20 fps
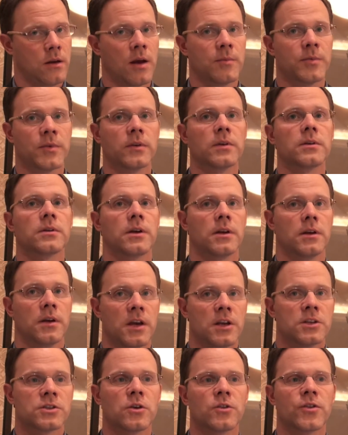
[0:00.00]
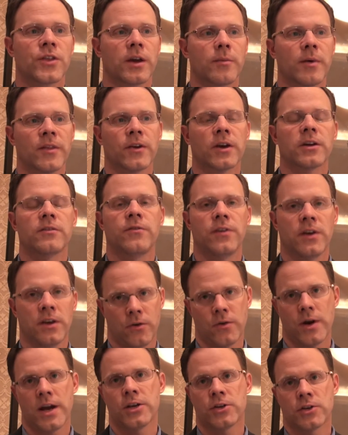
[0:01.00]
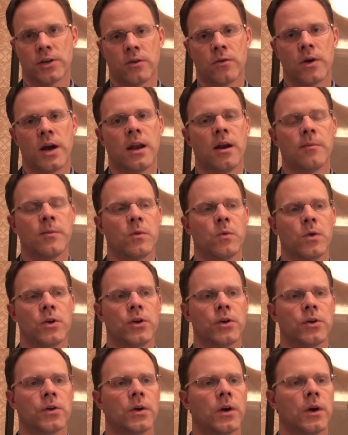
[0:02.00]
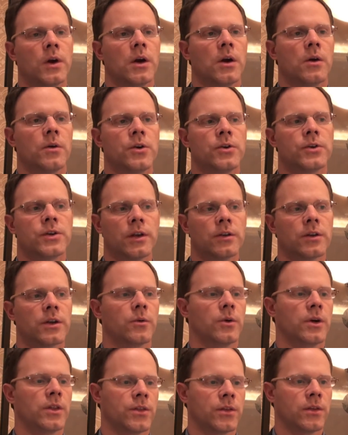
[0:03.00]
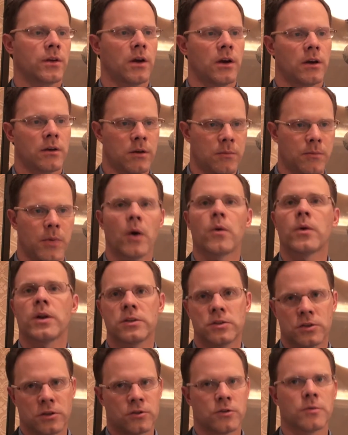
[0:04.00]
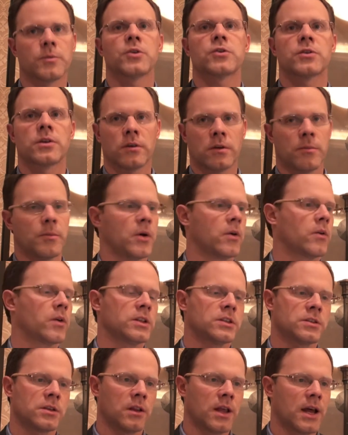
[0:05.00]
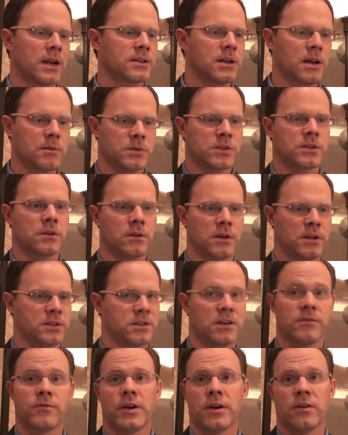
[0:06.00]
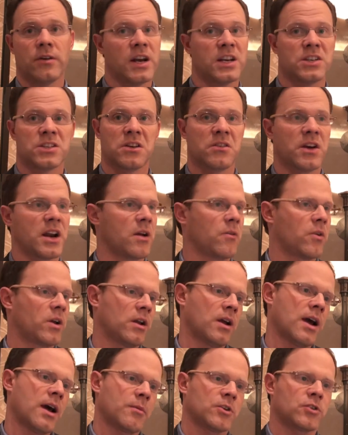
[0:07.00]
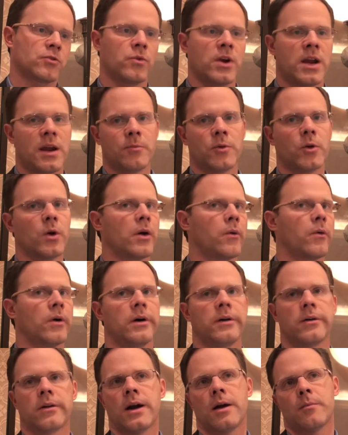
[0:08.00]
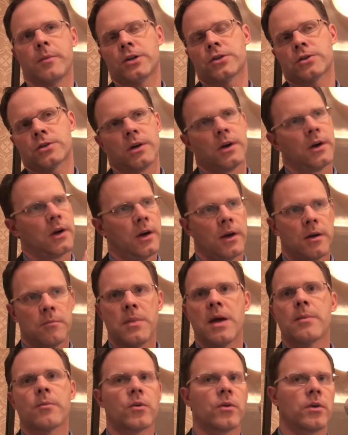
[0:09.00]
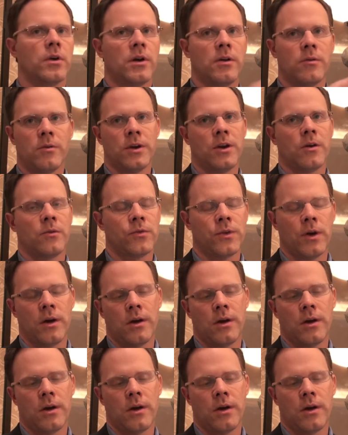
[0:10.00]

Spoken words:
Absolutely. So think about the configuration, right? I mean, when you're dealing with components, distribution of components, a lot of times it's configuration, right? How much RAM do I want, or how much memory, or,